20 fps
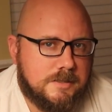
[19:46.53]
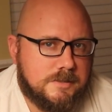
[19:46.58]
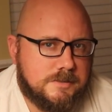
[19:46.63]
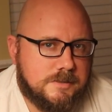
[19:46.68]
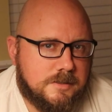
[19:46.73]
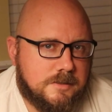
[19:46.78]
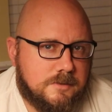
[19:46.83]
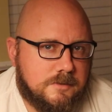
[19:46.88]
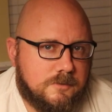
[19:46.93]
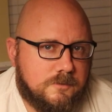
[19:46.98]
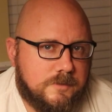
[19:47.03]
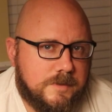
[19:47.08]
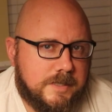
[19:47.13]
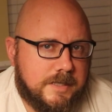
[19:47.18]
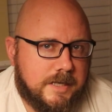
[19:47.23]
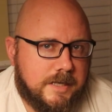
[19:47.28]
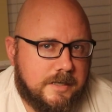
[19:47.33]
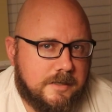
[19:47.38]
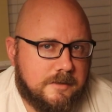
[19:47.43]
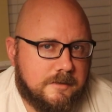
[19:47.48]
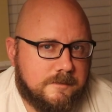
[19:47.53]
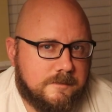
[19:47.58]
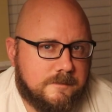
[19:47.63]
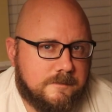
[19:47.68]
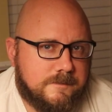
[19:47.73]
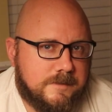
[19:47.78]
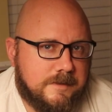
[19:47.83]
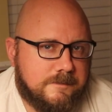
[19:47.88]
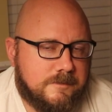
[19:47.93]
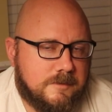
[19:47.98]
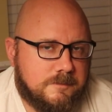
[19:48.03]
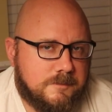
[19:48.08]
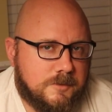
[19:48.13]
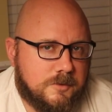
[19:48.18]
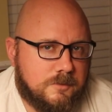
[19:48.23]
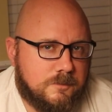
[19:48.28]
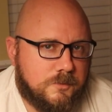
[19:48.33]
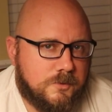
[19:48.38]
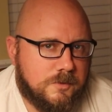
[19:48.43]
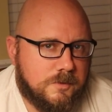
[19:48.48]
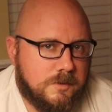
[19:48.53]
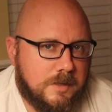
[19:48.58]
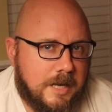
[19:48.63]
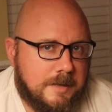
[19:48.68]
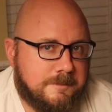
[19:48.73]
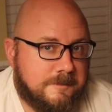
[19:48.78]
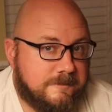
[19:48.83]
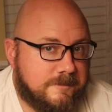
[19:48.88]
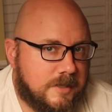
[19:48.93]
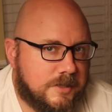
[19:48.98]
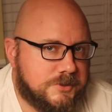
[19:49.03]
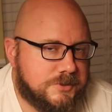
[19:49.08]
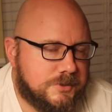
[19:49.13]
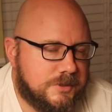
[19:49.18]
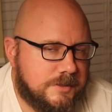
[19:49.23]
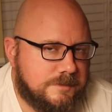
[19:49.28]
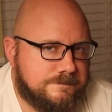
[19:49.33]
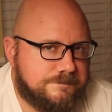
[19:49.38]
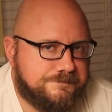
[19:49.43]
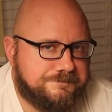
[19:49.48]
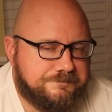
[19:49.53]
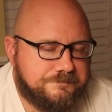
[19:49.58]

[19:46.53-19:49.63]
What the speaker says: So we kind of give them a little more lap of luxury.